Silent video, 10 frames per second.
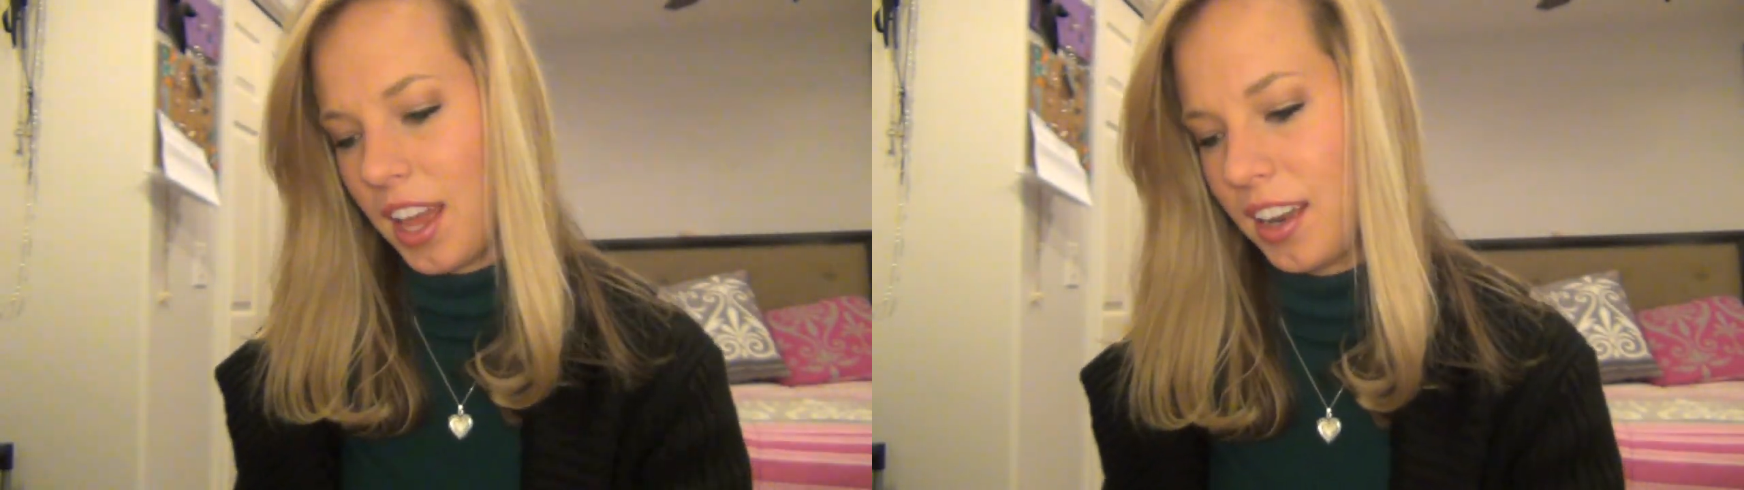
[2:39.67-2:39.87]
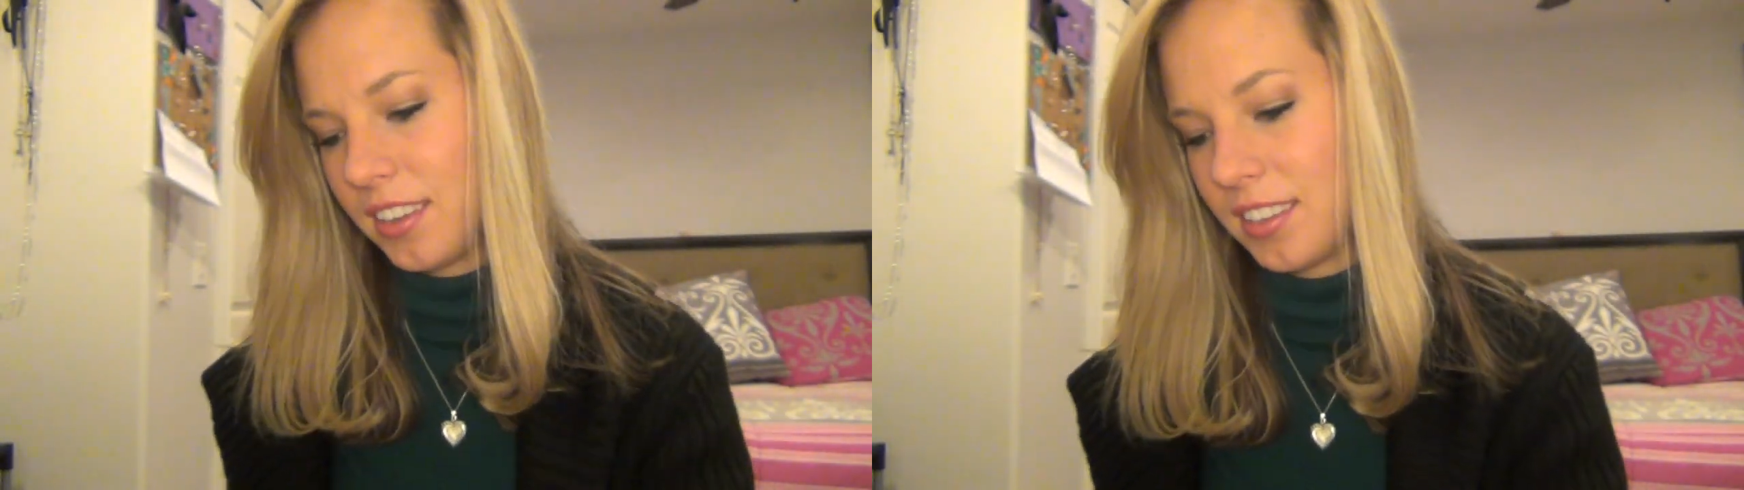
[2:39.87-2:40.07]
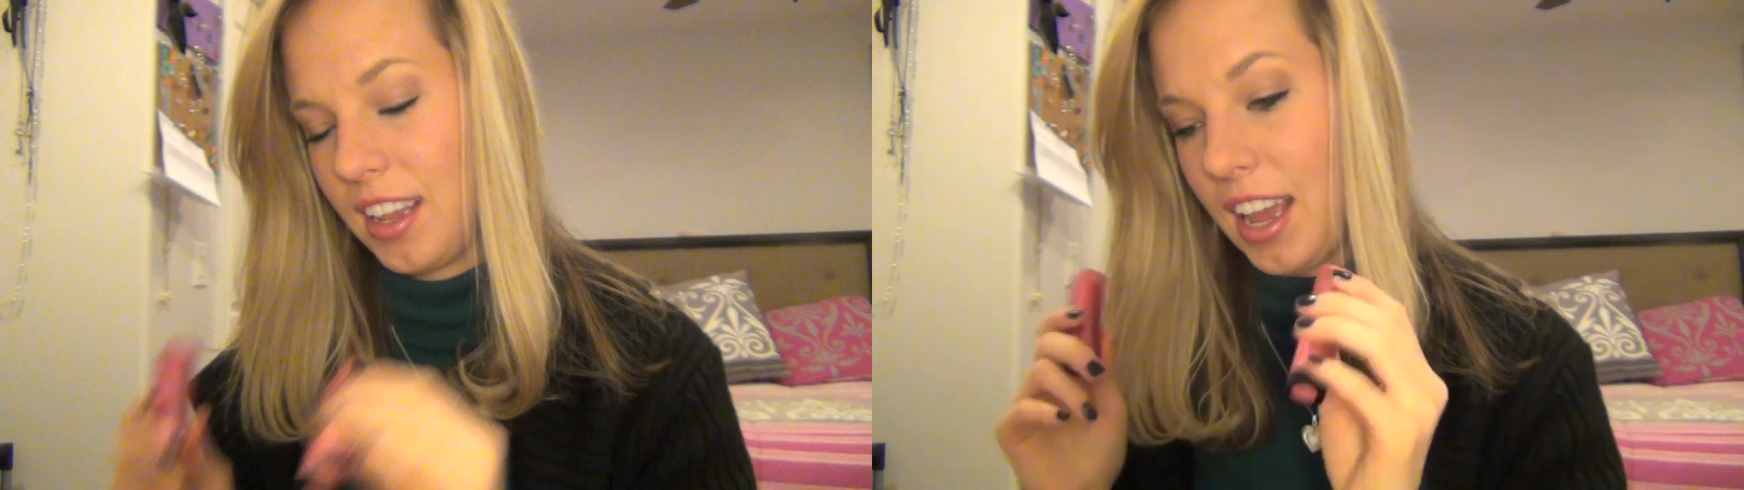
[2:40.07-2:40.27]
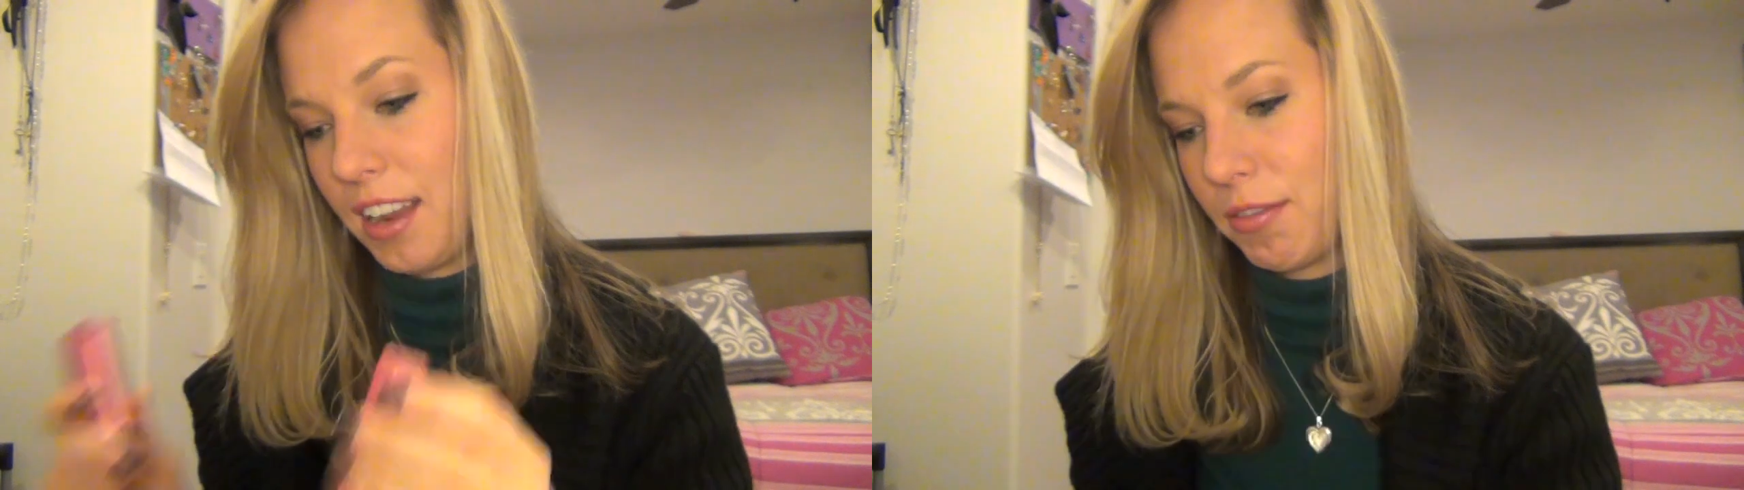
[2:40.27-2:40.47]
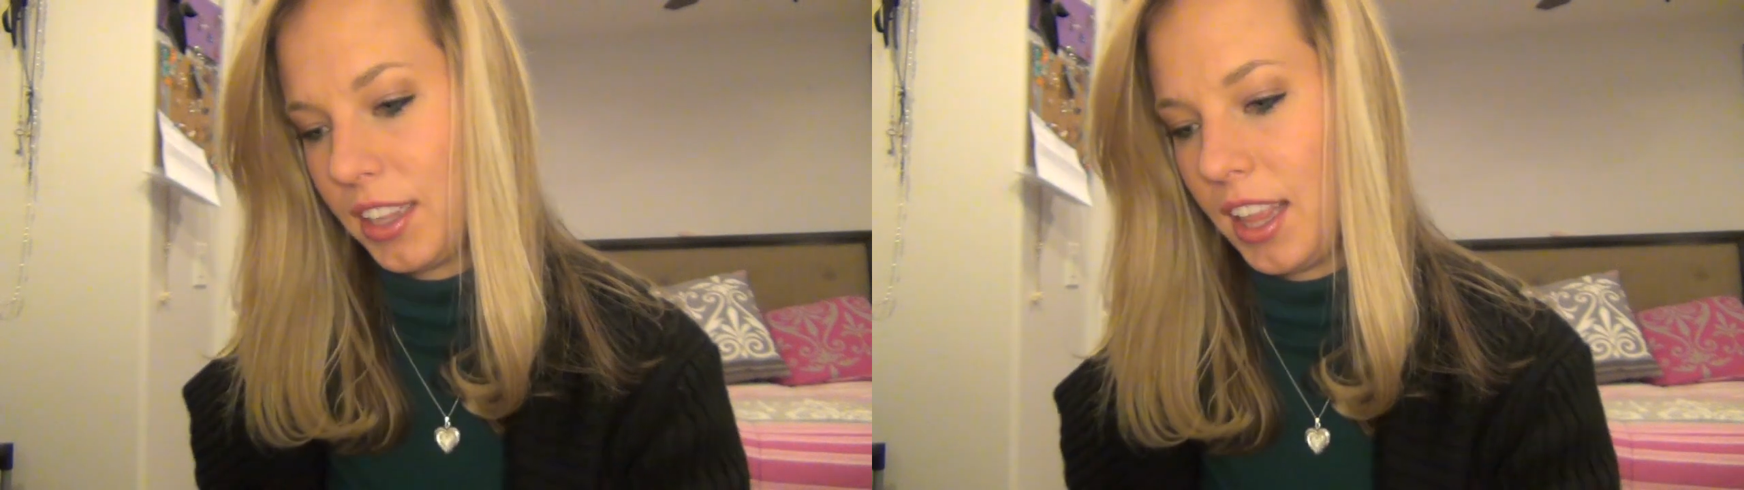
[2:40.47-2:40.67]
and
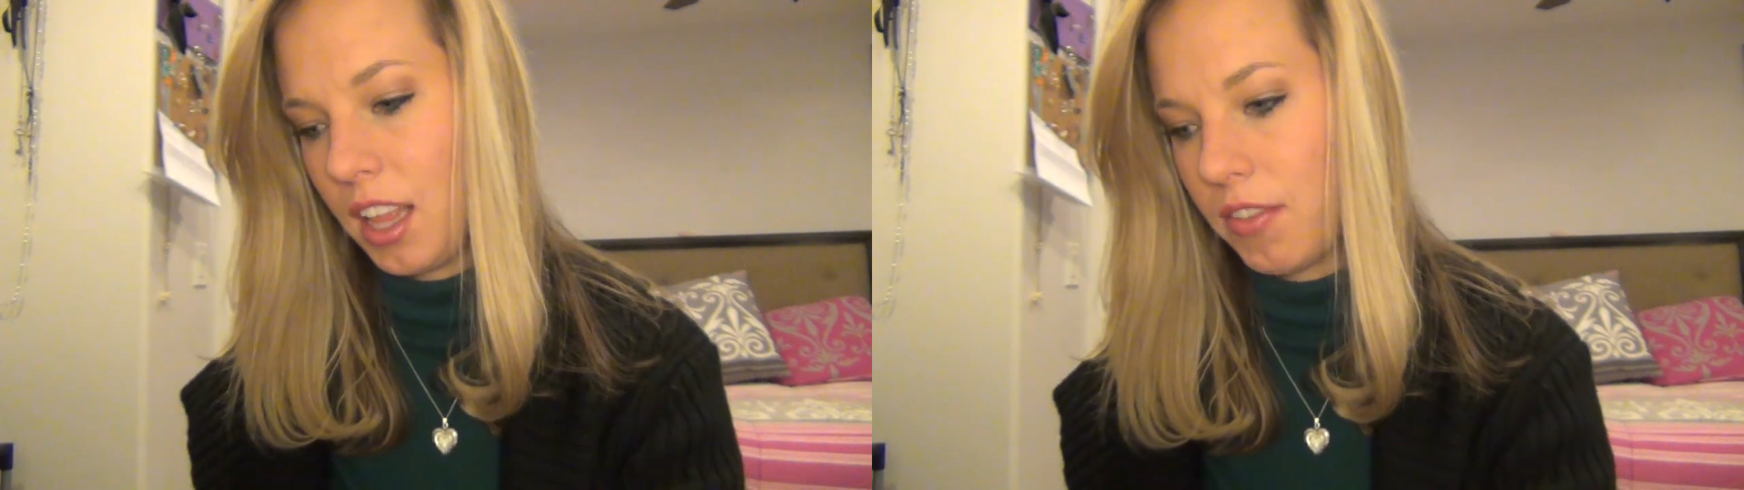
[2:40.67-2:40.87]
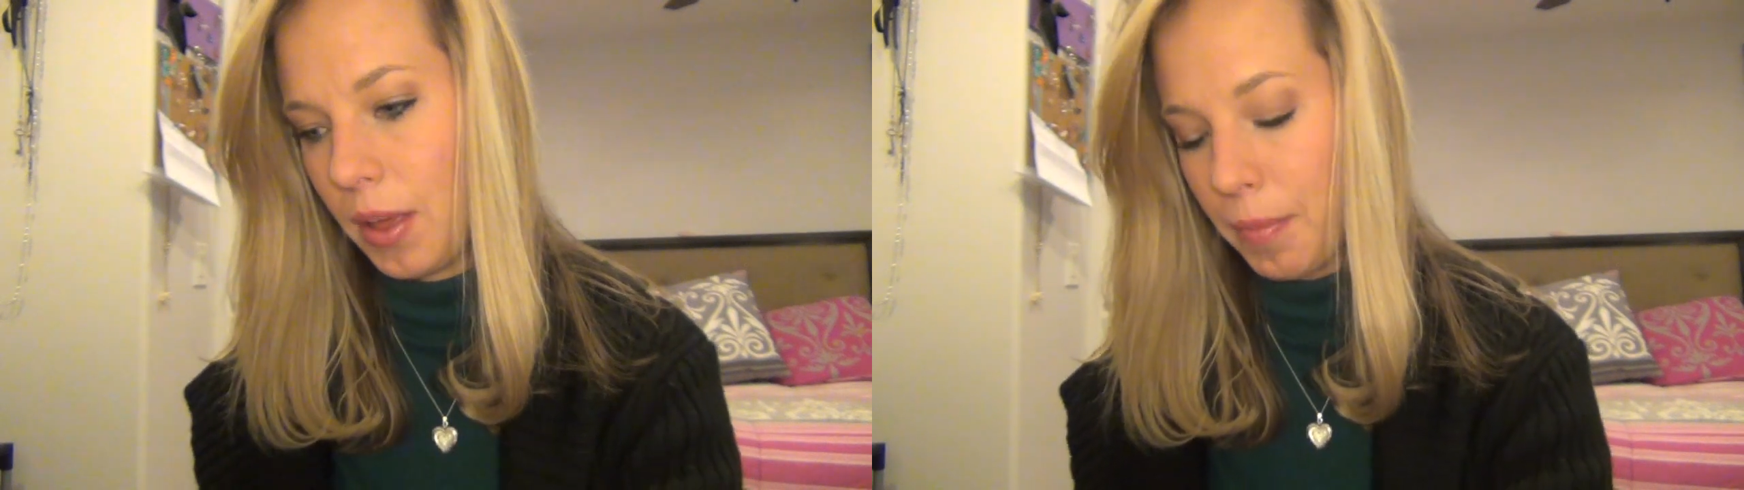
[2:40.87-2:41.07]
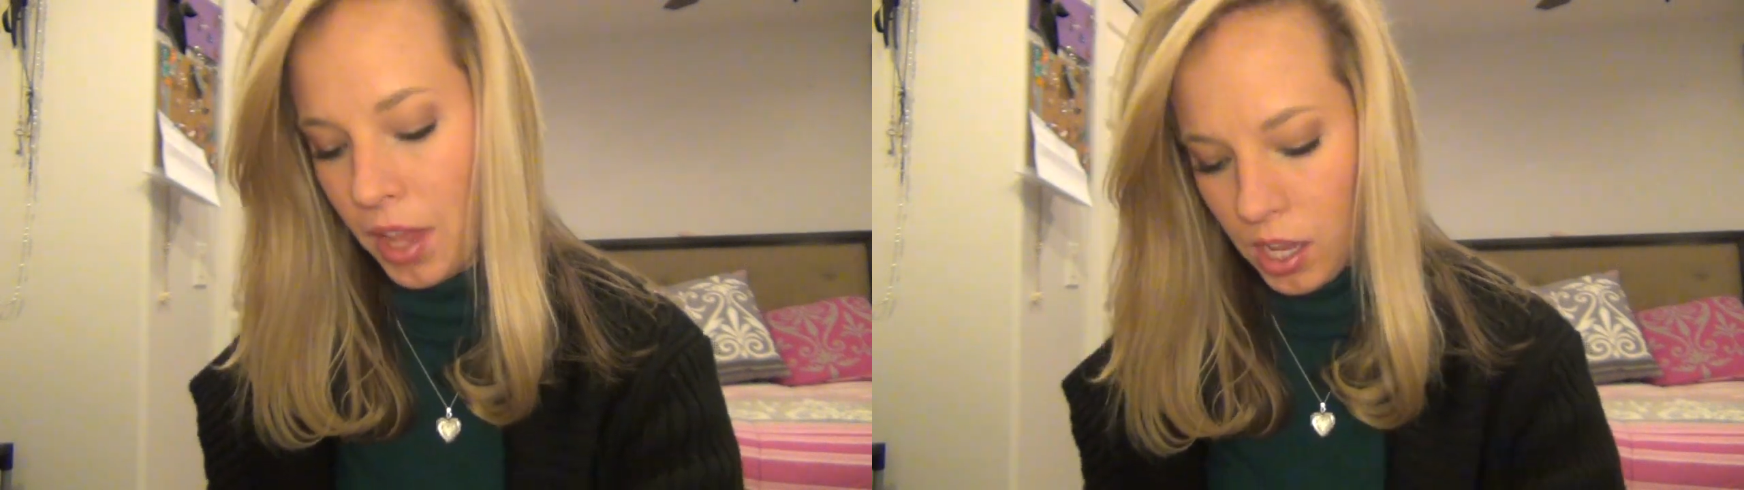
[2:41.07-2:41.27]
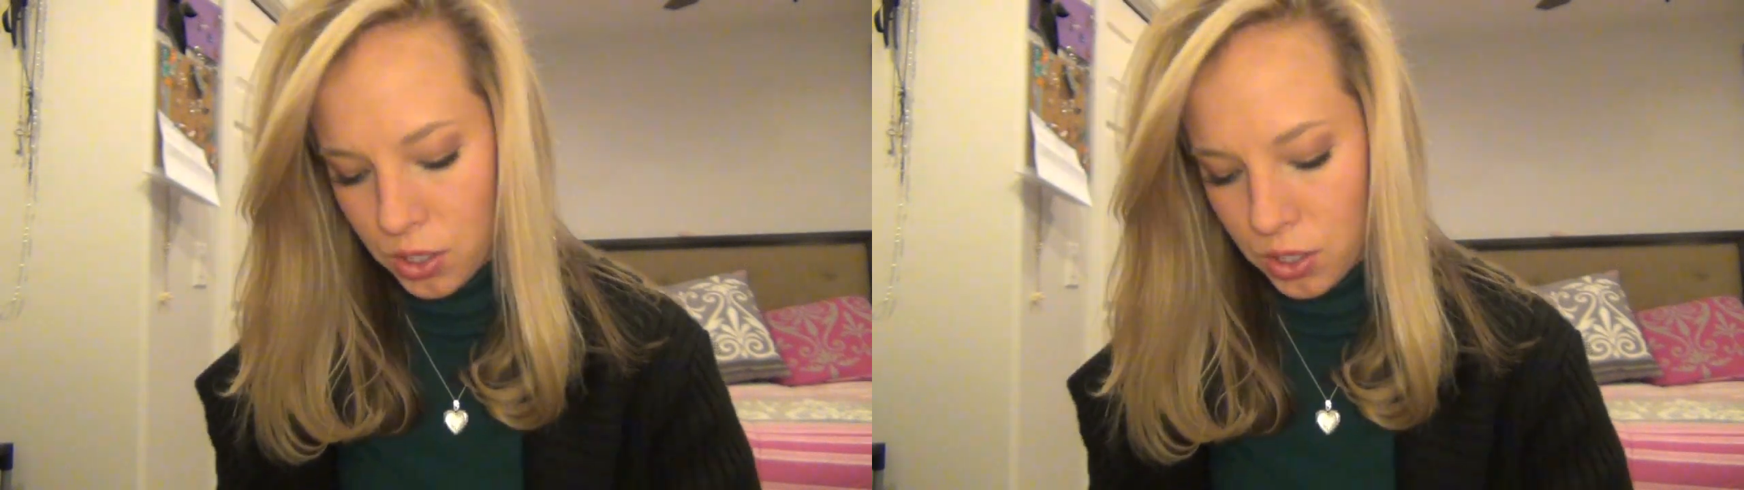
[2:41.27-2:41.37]
I really love them.